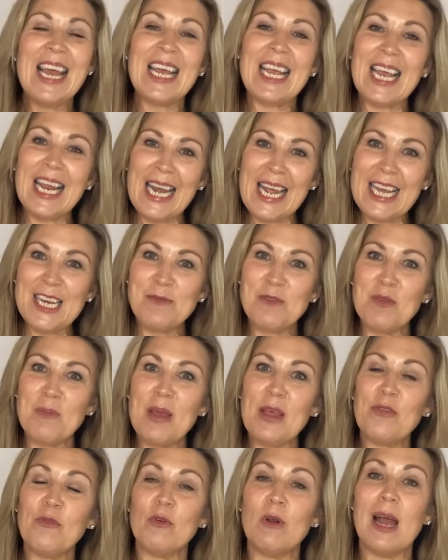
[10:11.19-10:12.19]
connect with
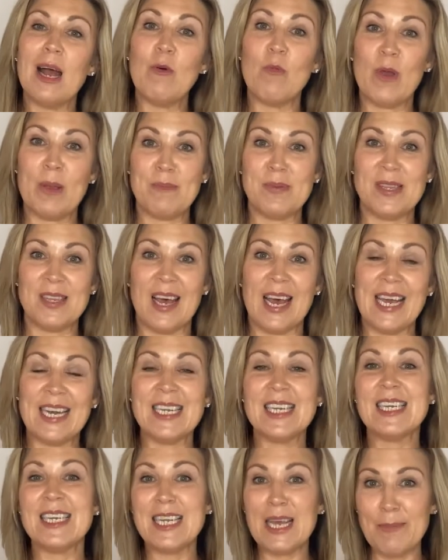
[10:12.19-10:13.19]
me through our
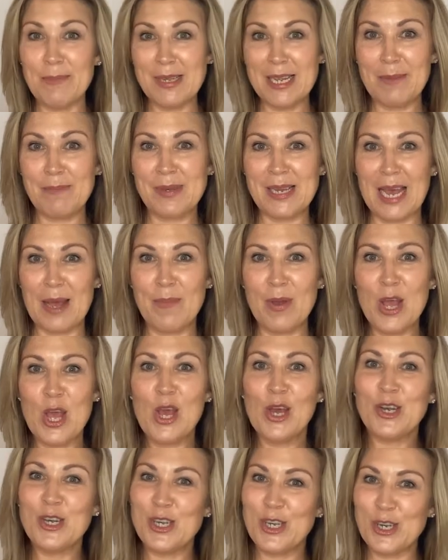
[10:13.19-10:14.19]
website,
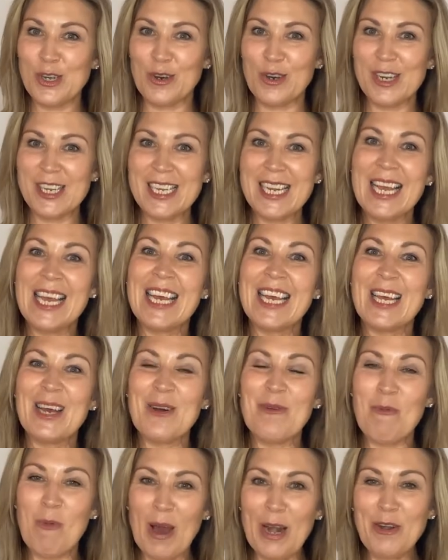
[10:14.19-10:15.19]

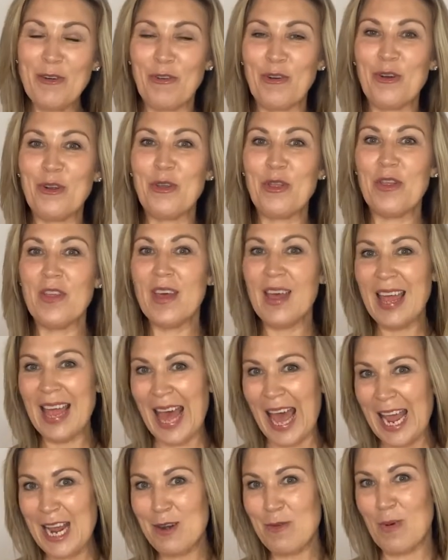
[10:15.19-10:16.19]

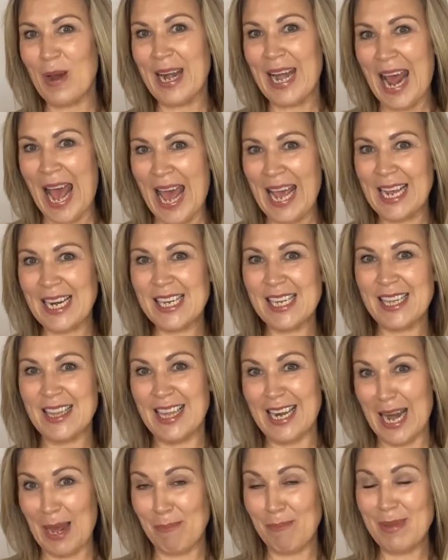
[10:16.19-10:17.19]
www.onetruth818,
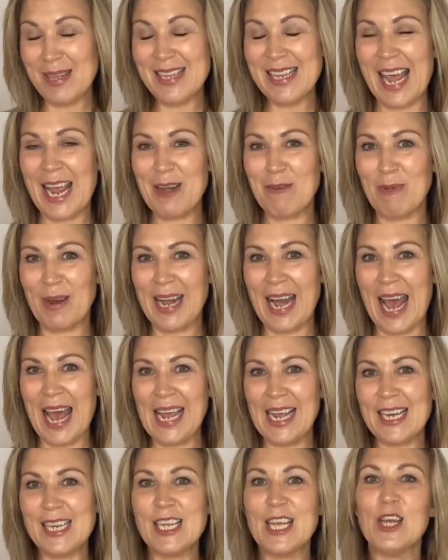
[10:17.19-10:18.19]
the numbers
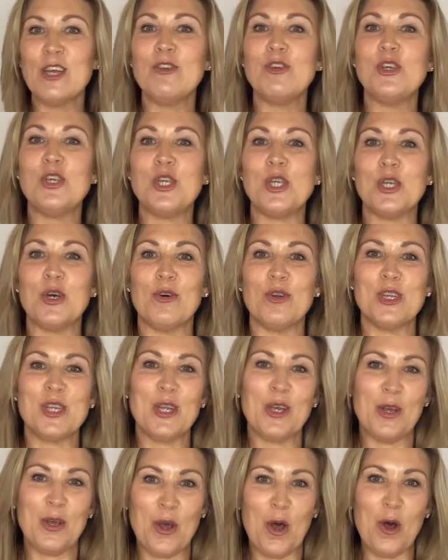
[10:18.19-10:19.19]

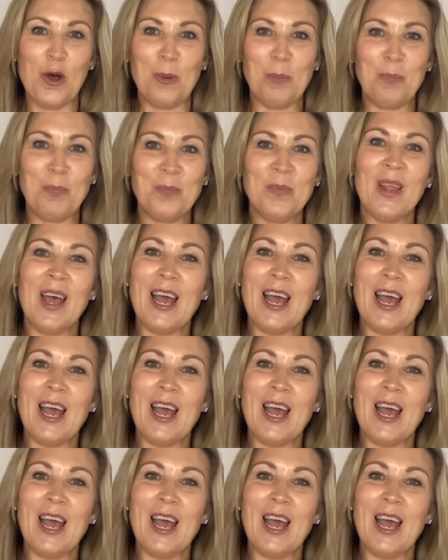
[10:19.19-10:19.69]
818.com.